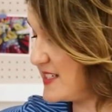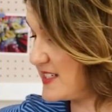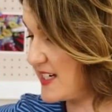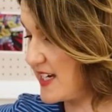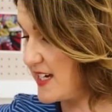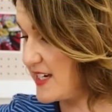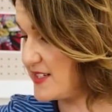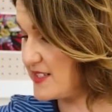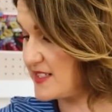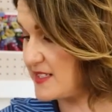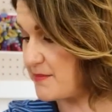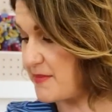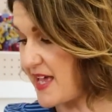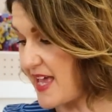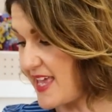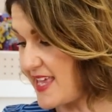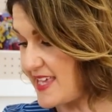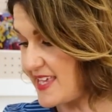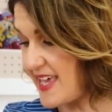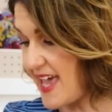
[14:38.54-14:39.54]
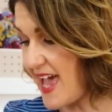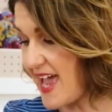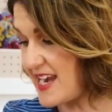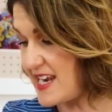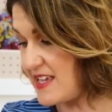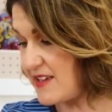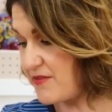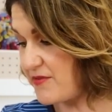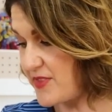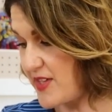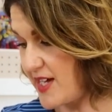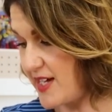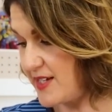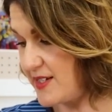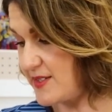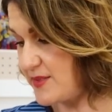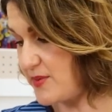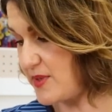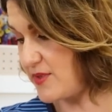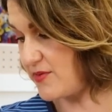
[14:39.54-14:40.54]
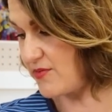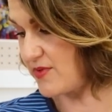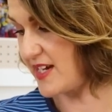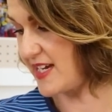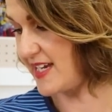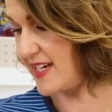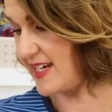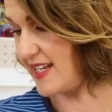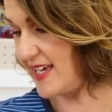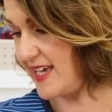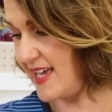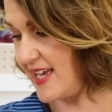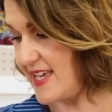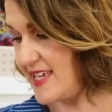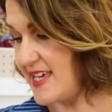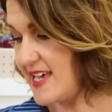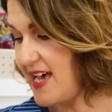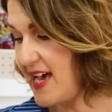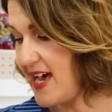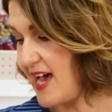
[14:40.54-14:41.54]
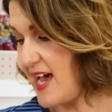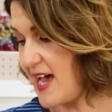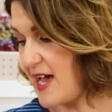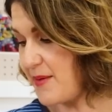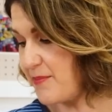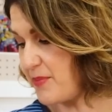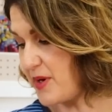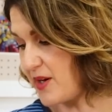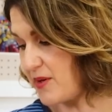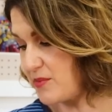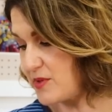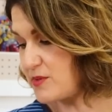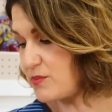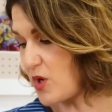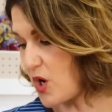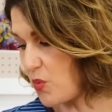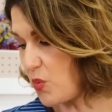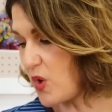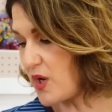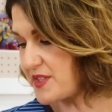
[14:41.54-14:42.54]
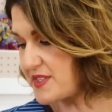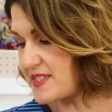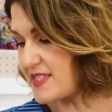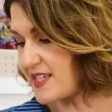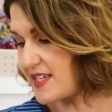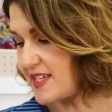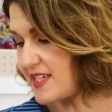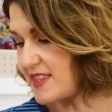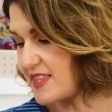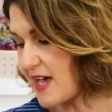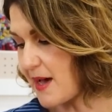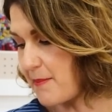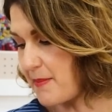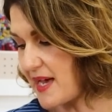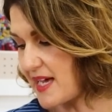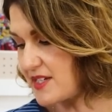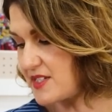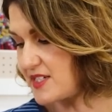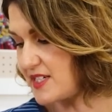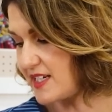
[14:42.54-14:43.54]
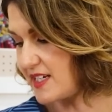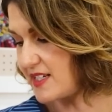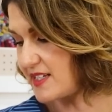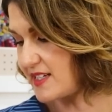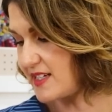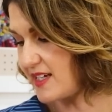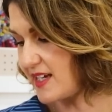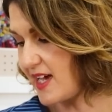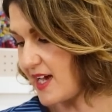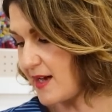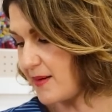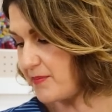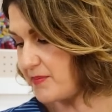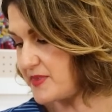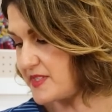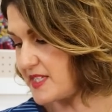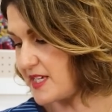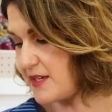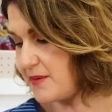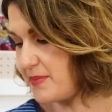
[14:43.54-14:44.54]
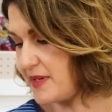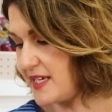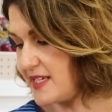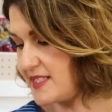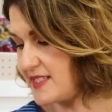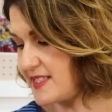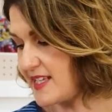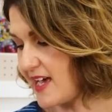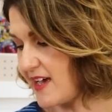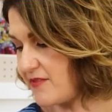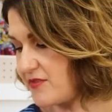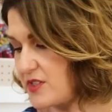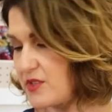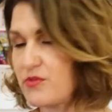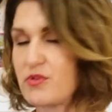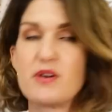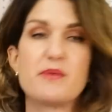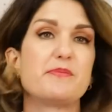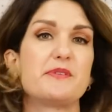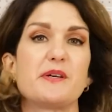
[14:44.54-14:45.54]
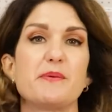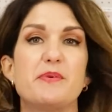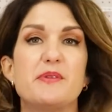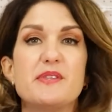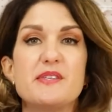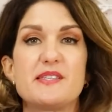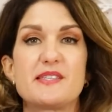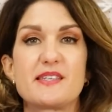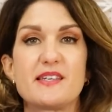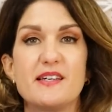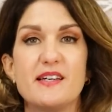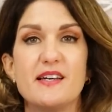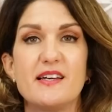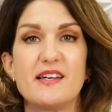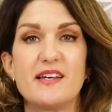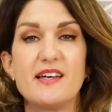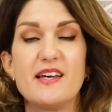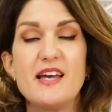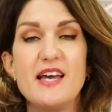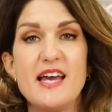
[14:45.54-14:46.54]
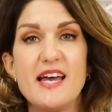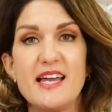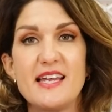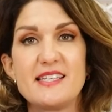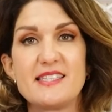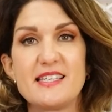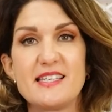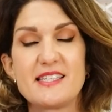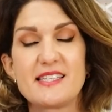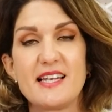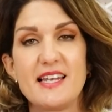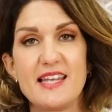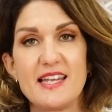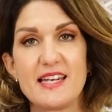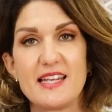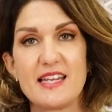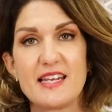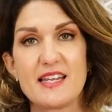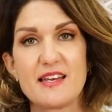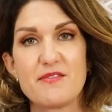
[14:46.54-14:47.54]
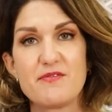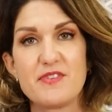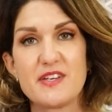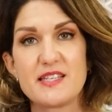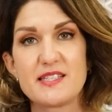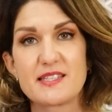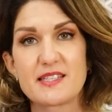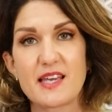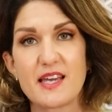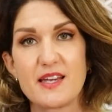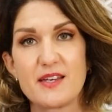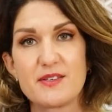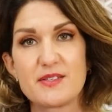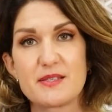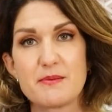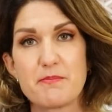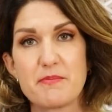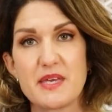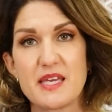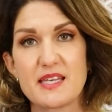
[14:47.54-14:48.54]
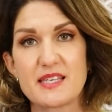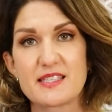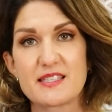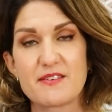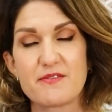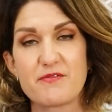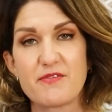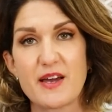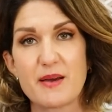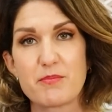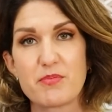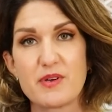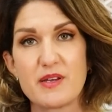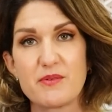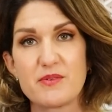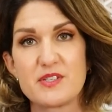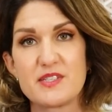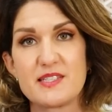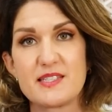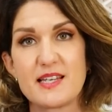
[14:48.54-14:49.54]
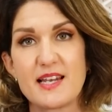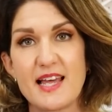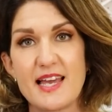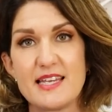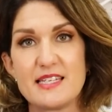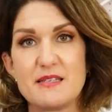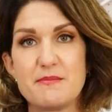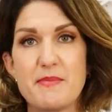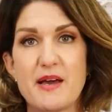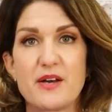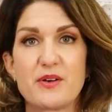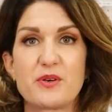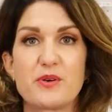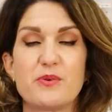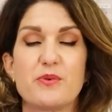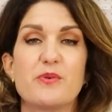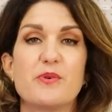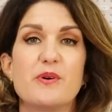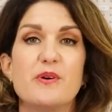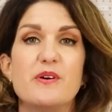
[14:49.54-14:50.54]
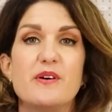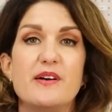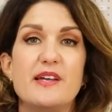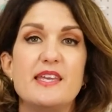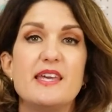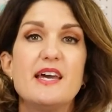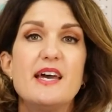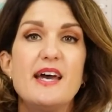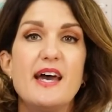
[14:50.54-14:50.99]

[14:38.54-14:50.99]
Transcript: chose to make any of those with really um, but I was, I was thinking that matching um, two-piece set of the crop top and the skirt is this linen viscose mix fabric which is a Lady McElroy